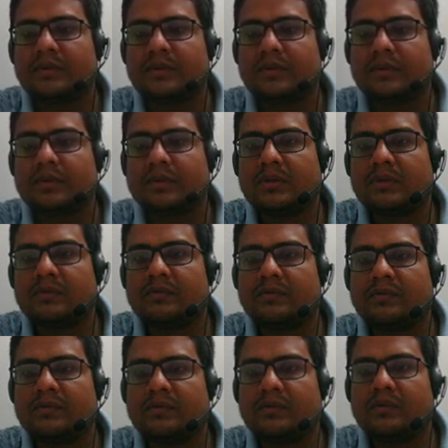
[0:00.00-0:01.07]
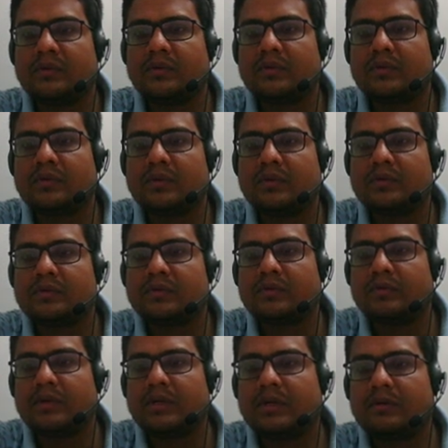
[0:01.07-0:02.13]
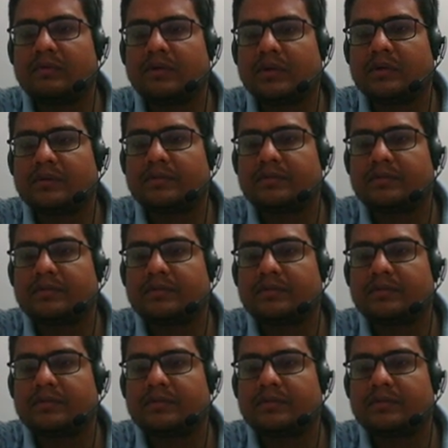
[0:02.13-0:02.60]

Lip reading: 4 cos square alpha.